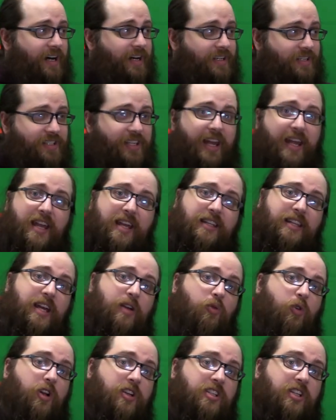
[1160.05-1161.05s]
Saying they
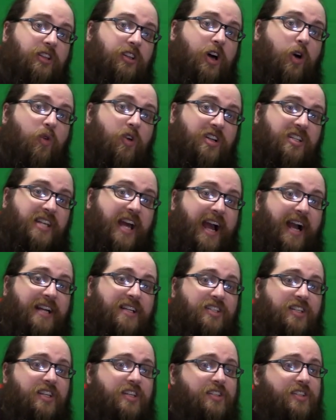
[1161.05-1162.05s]
want to lower
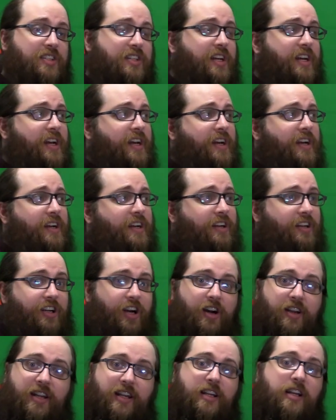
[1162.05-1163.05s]
taxes,
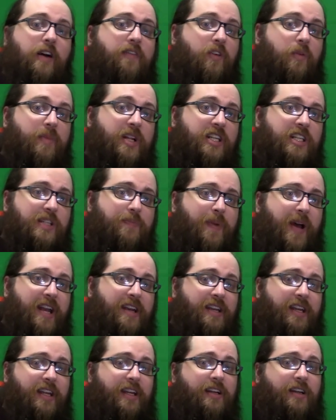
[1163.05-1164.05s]
cutting government
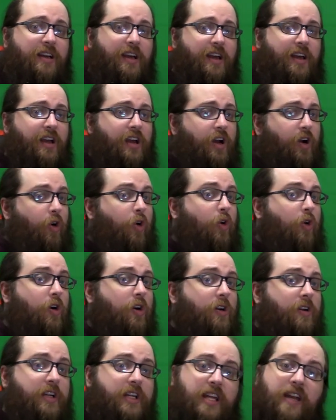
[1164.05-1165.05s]
spending,
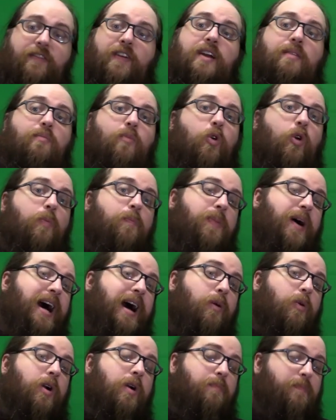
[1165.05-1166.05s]
or giving more
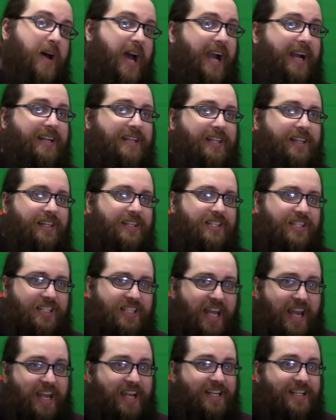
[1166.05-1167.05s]
power back to the
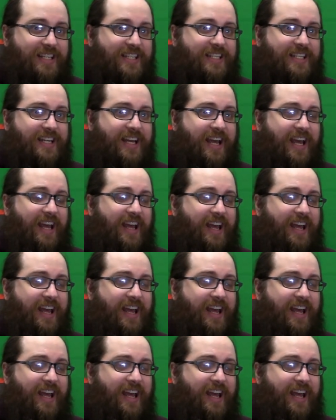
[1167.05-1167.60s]
states,